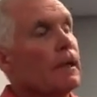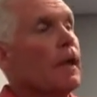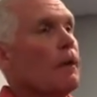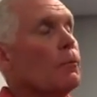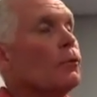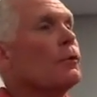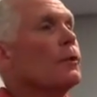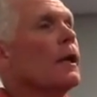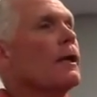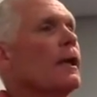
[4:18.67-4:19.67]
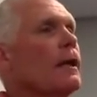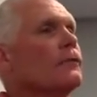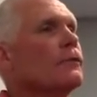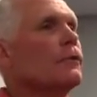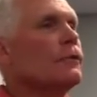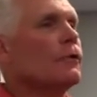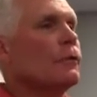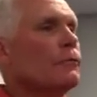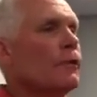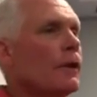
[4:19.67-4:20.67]
A lot more than we had last year. You know,
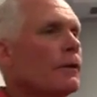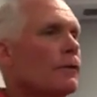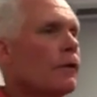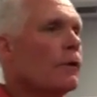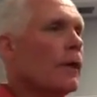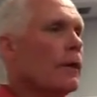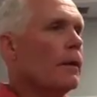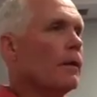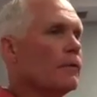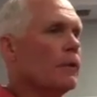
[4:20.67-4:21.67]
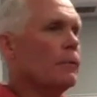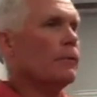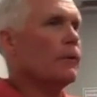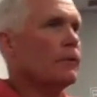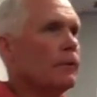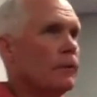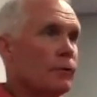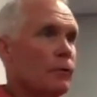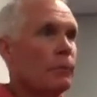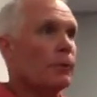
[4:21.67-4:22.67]
we've tried to grow that Husky position
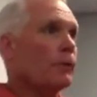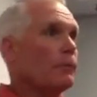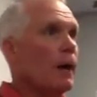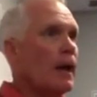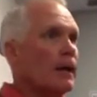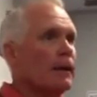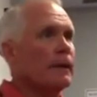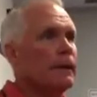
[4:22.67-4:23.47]
into a bigger body.